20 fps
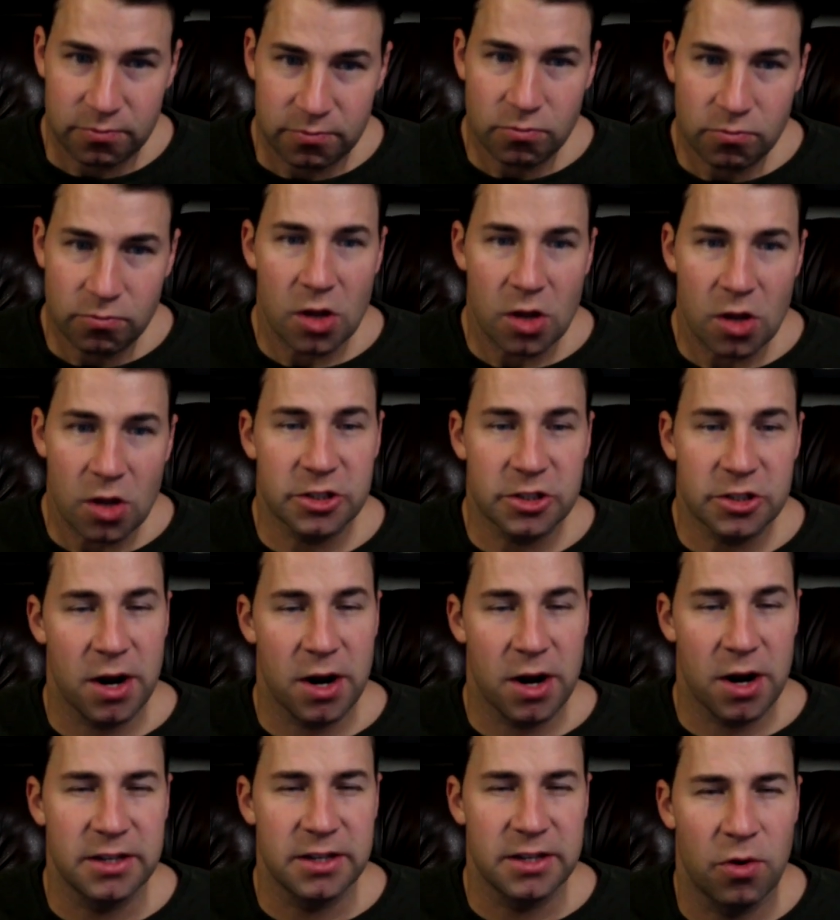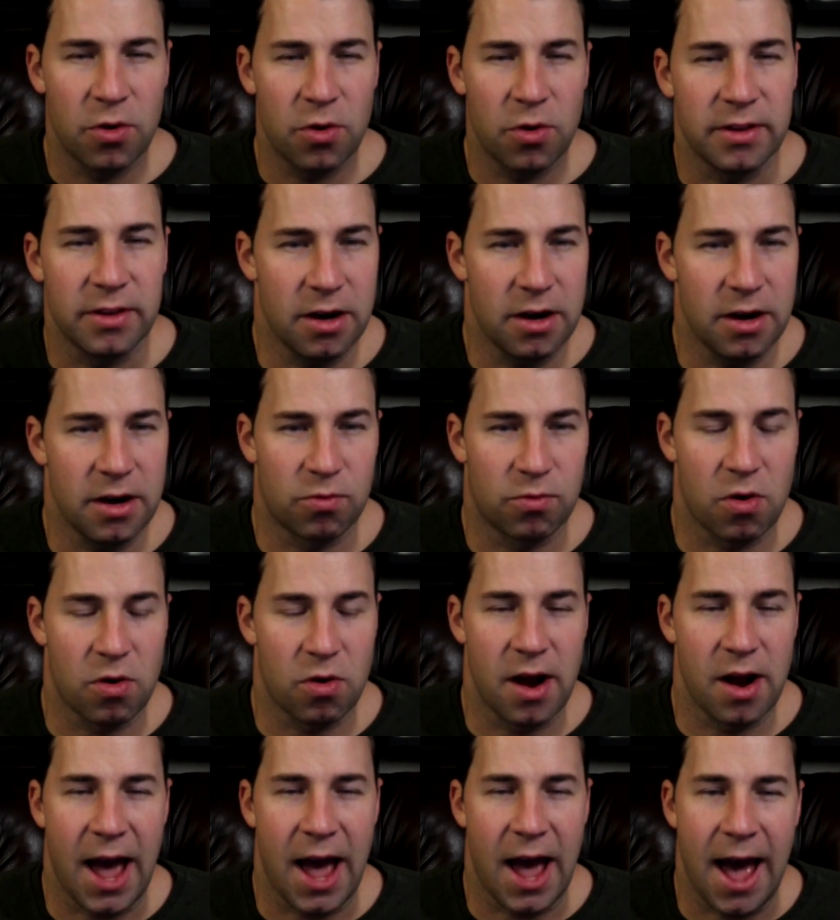Surprising, Rosalina
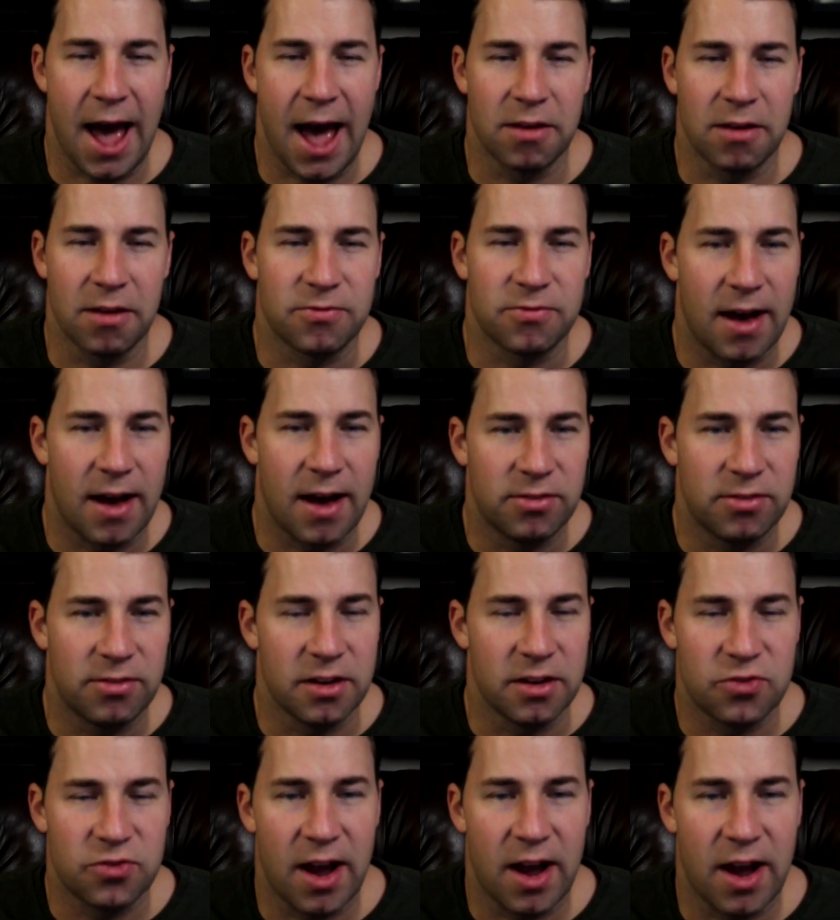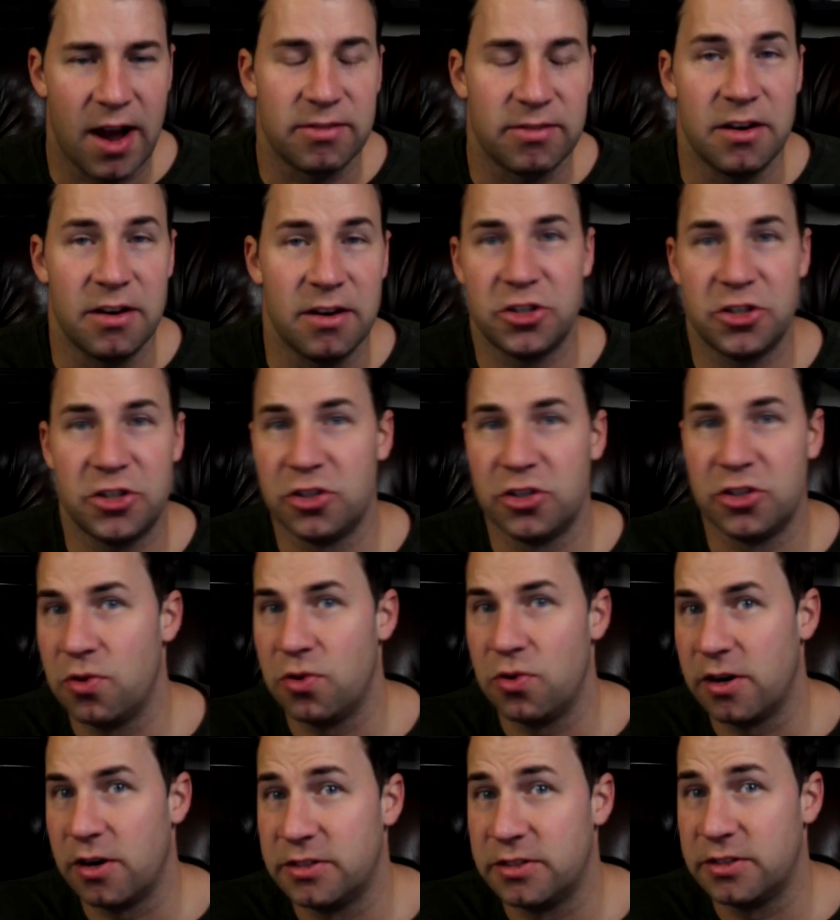Aurora has five city tracks in addition to
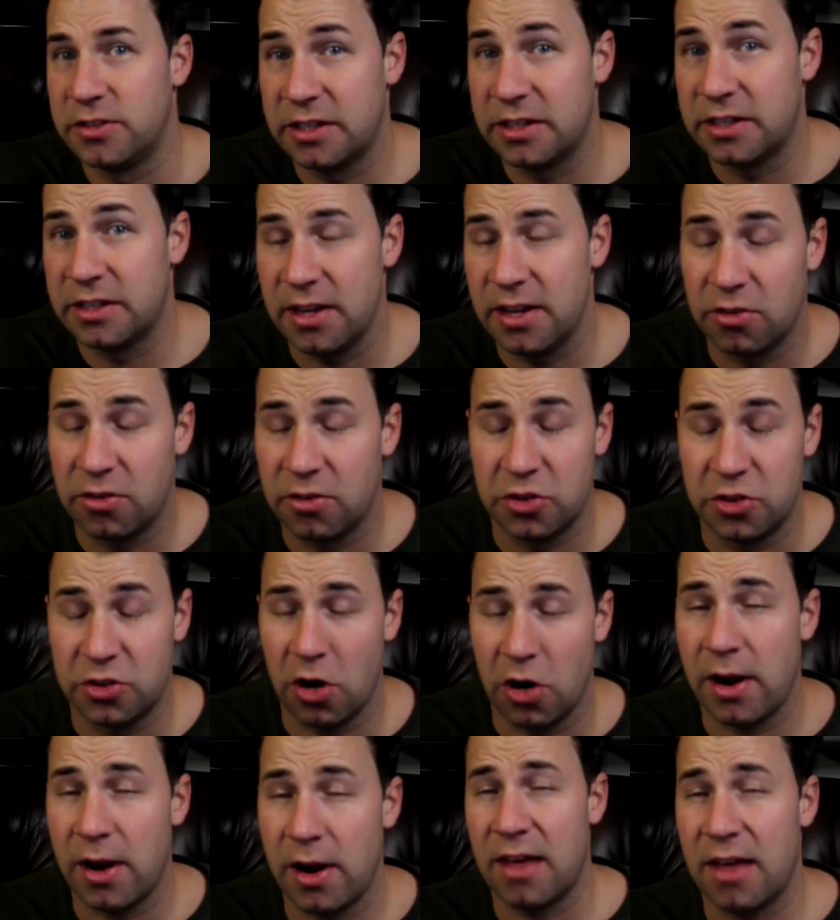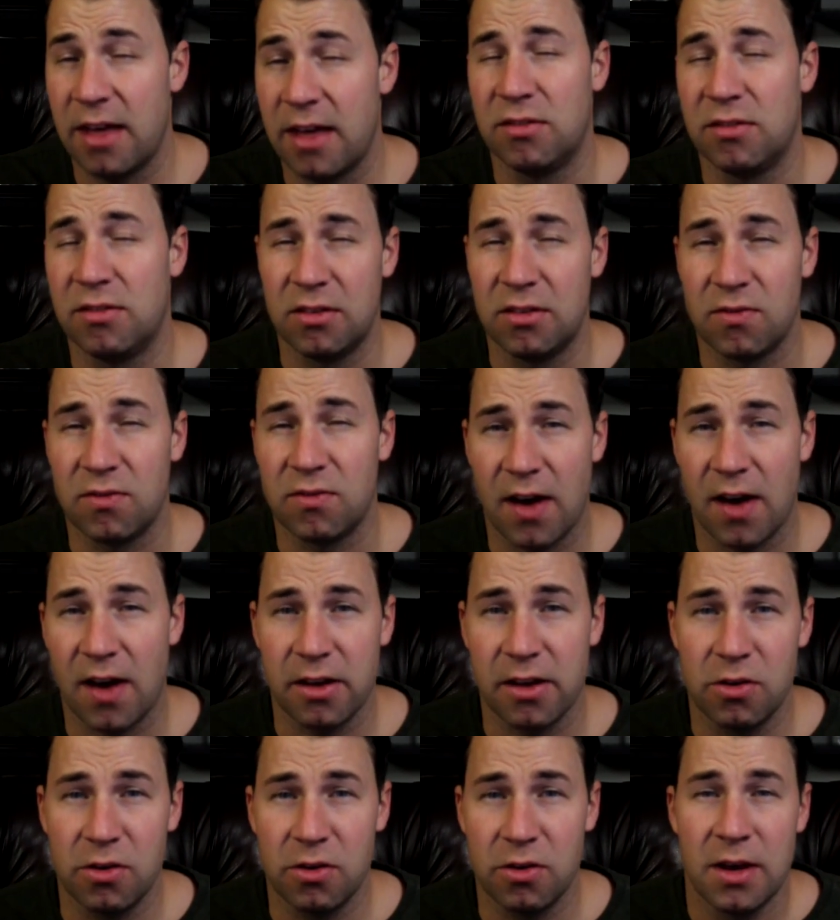her 16, so she already has decent
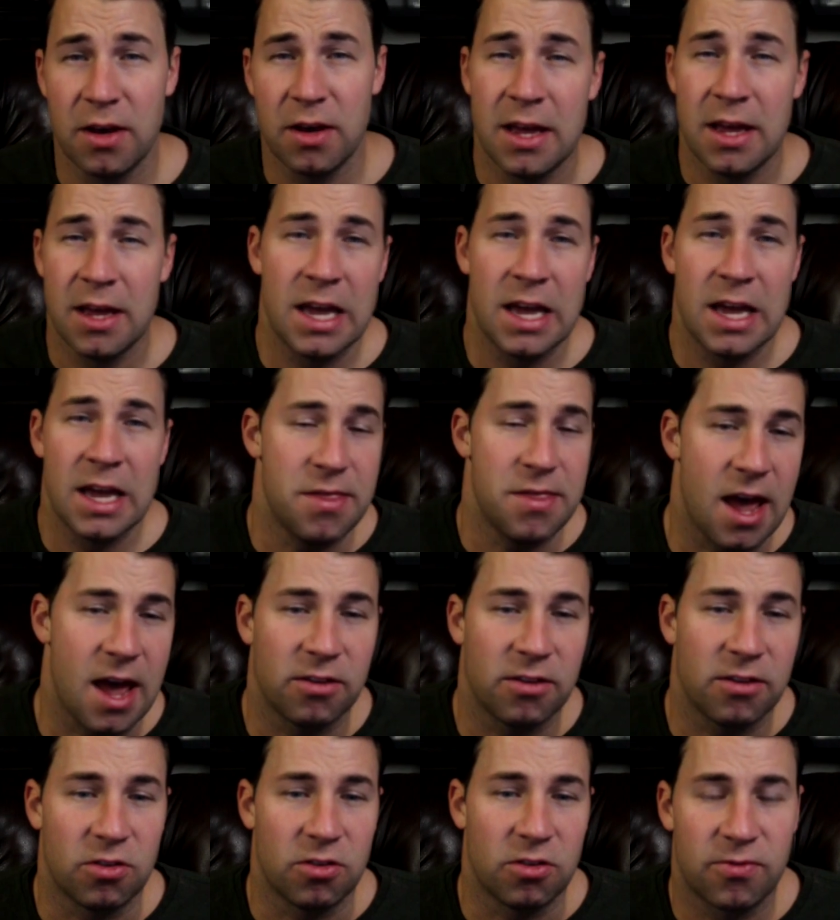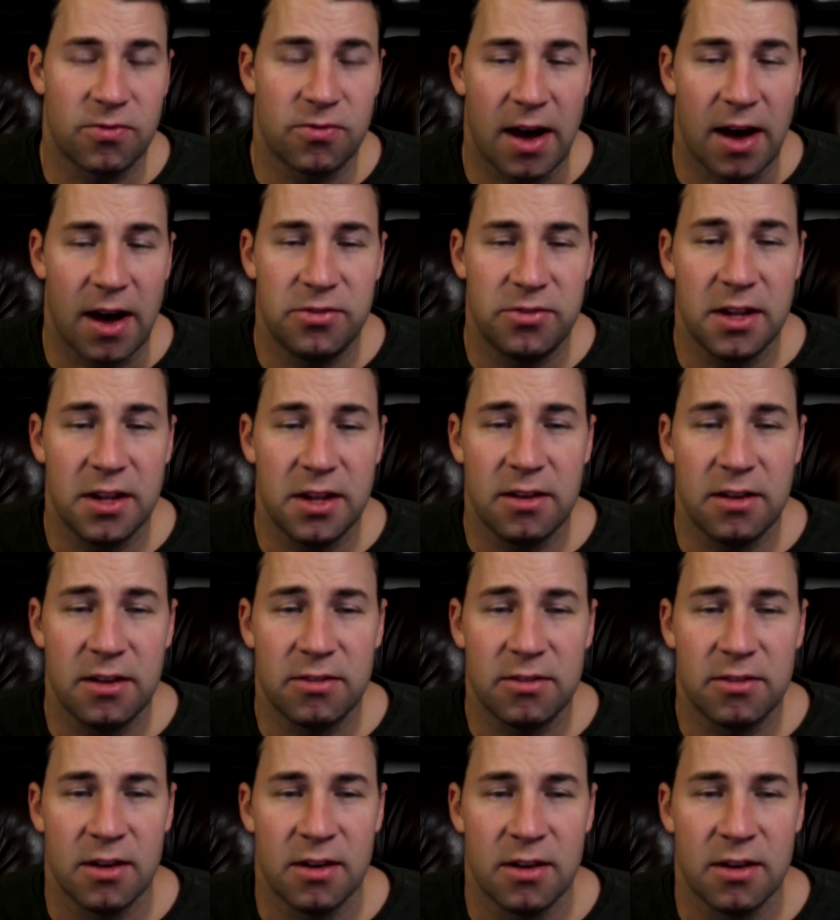value and then has those five cities.